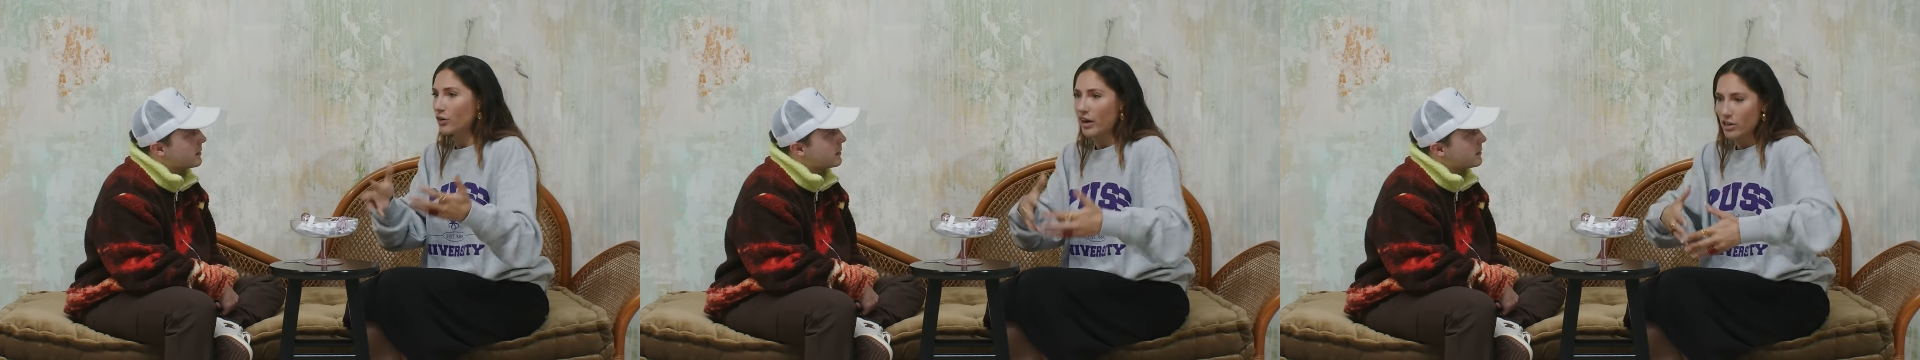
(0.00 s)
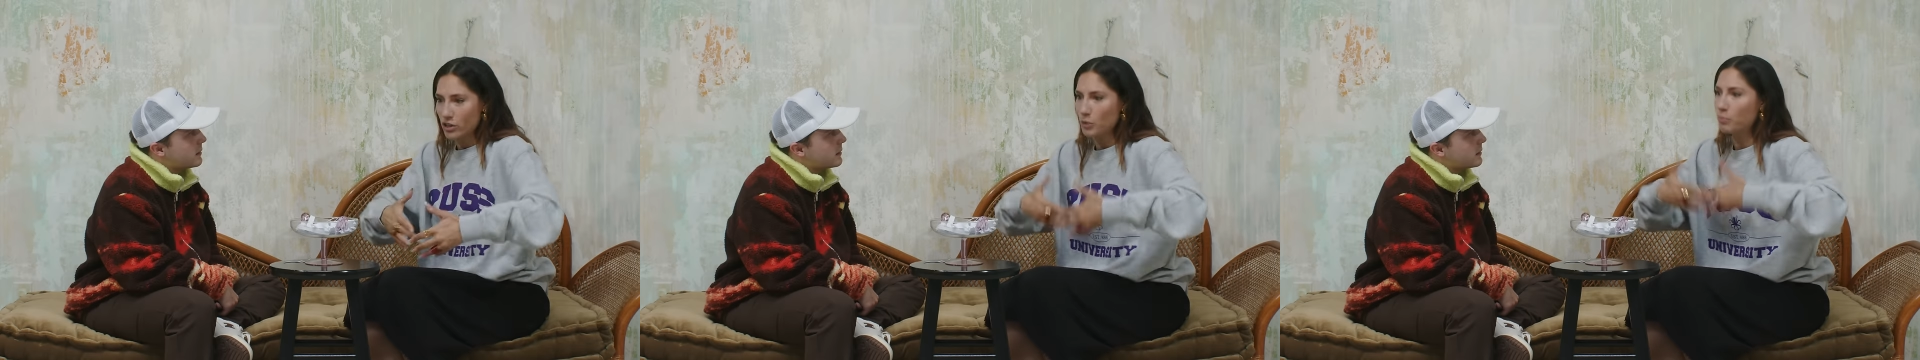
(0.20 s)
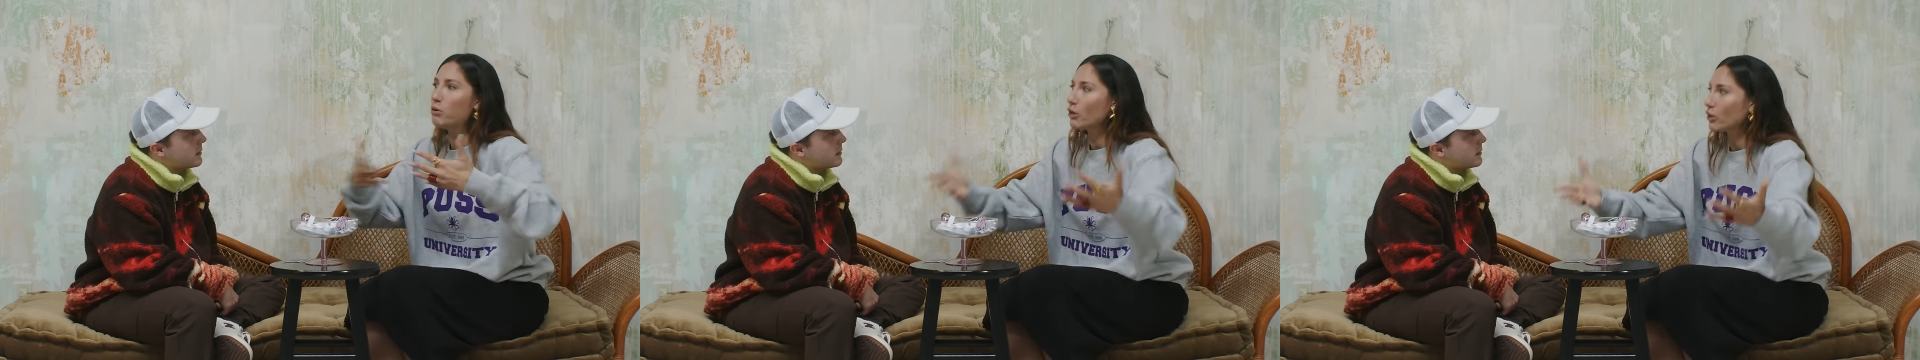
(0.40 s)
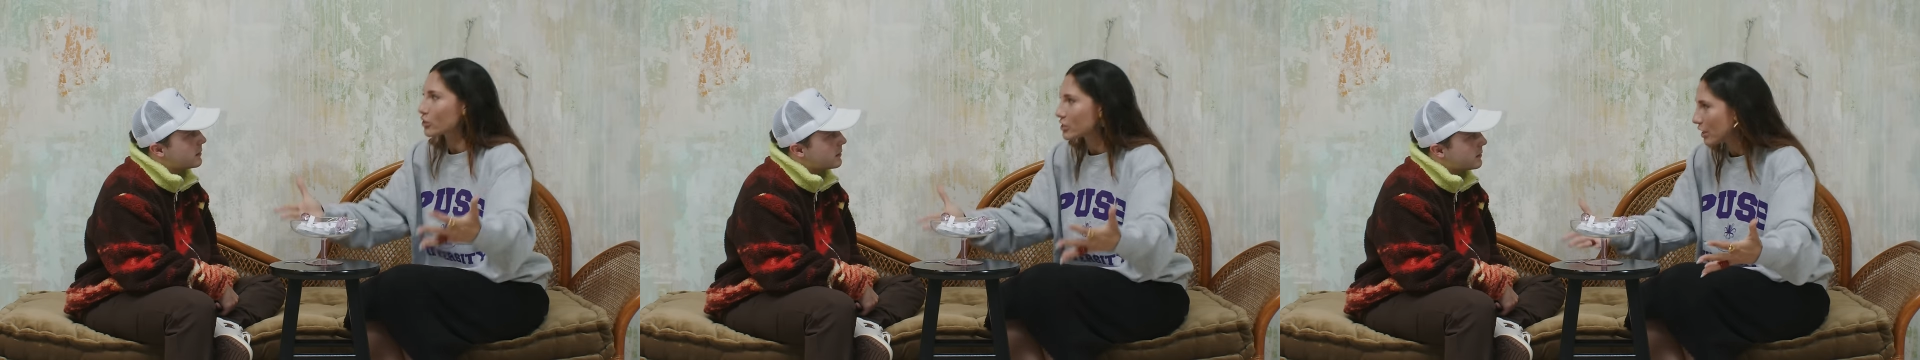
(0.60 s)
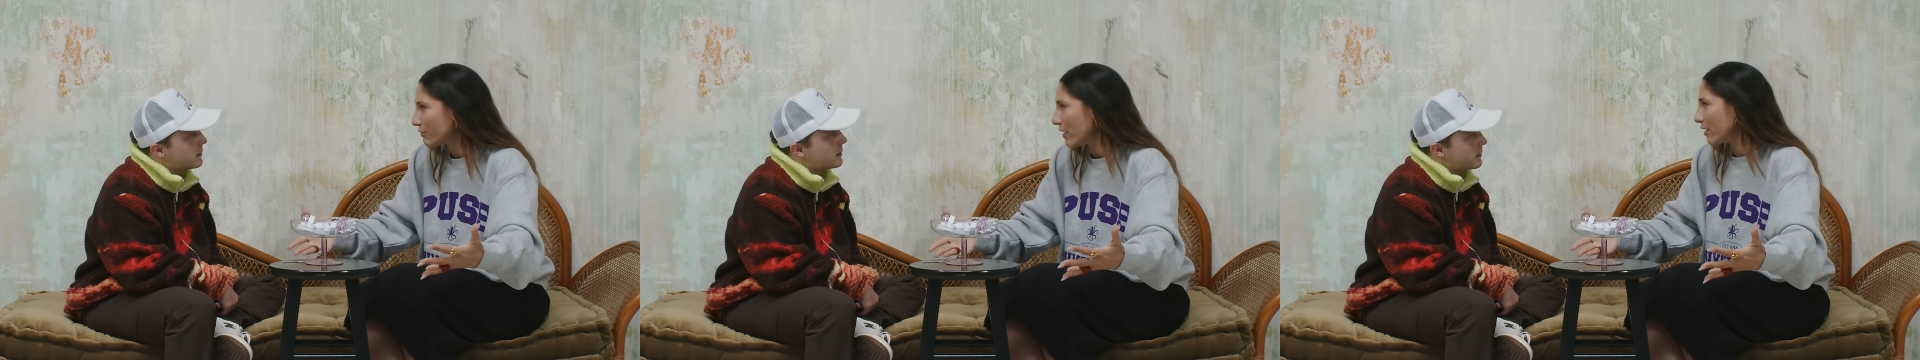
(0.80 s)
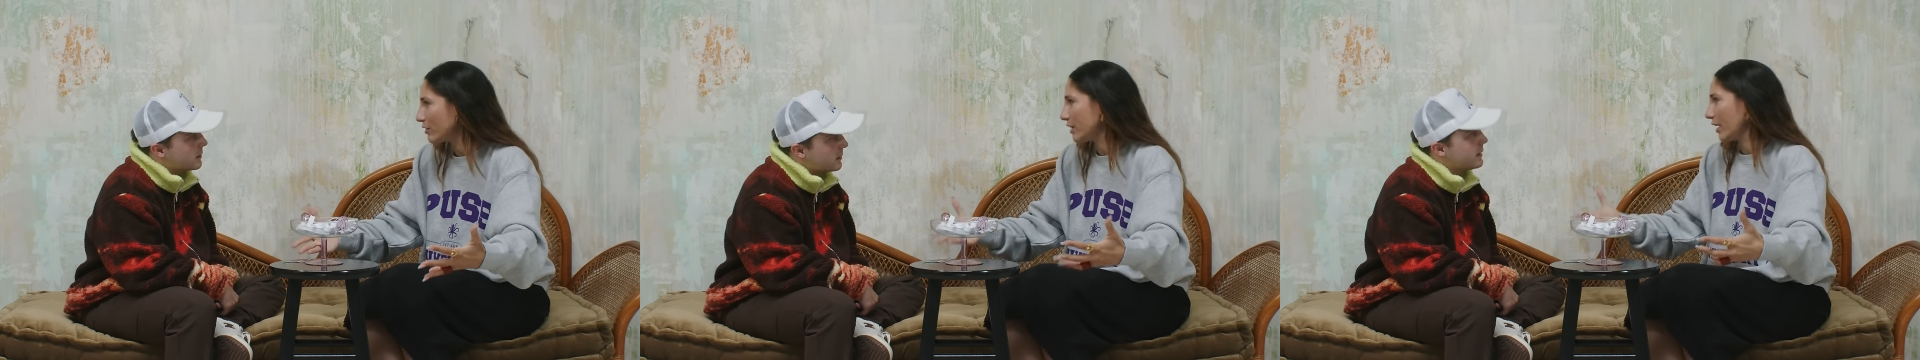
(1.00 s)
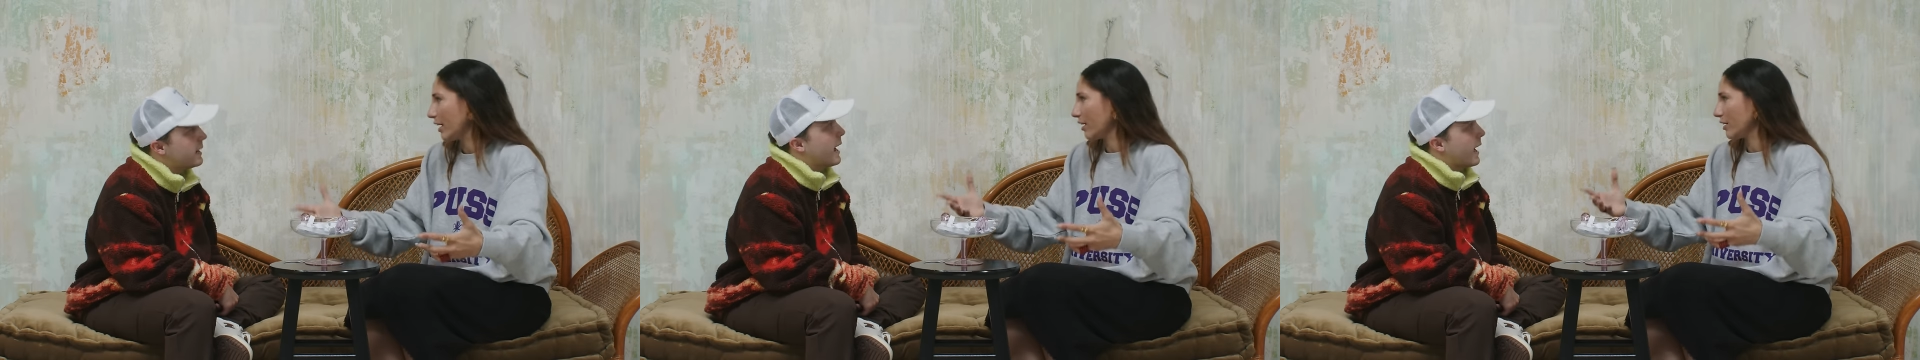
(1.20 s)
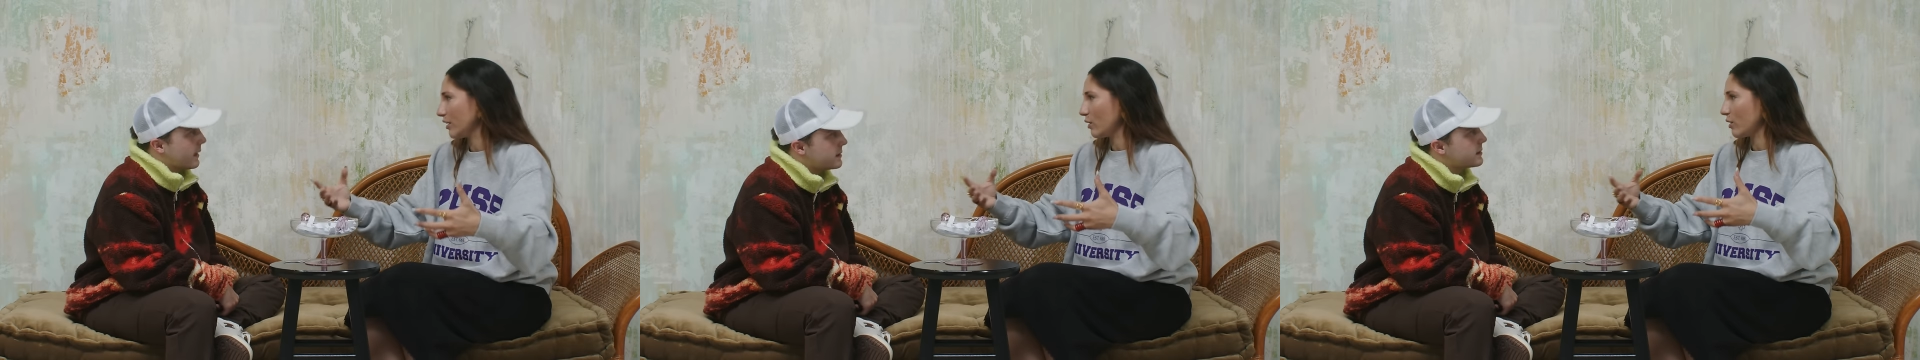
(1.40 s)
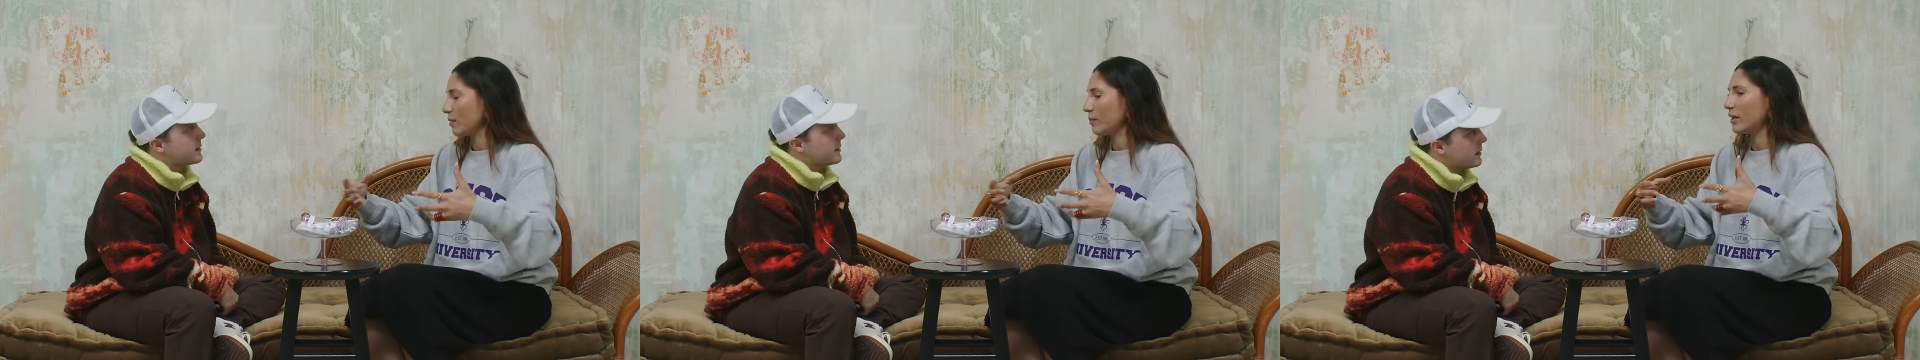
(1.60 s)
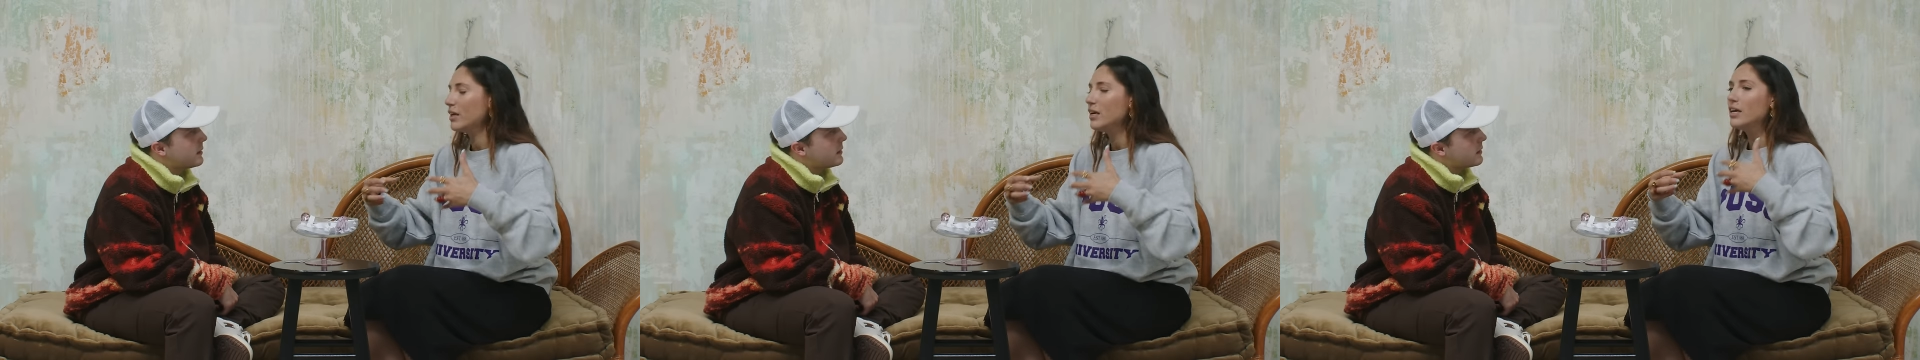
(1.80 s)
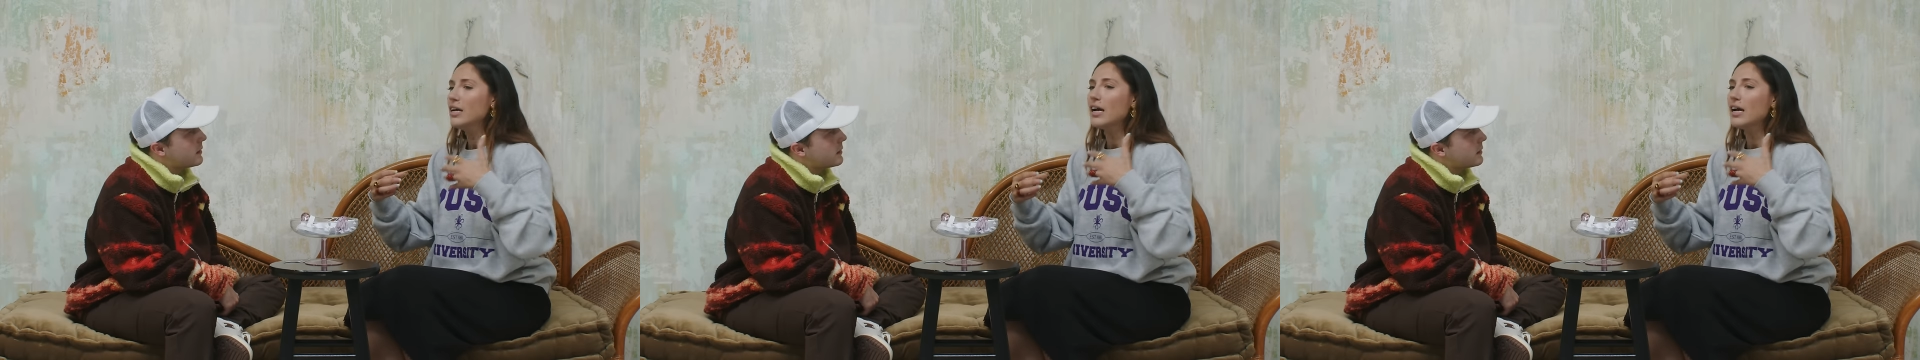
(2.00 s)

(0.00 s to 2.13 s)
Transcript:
Speaker 1: undergraduates You put yourself out there. Yes. You know what I mean?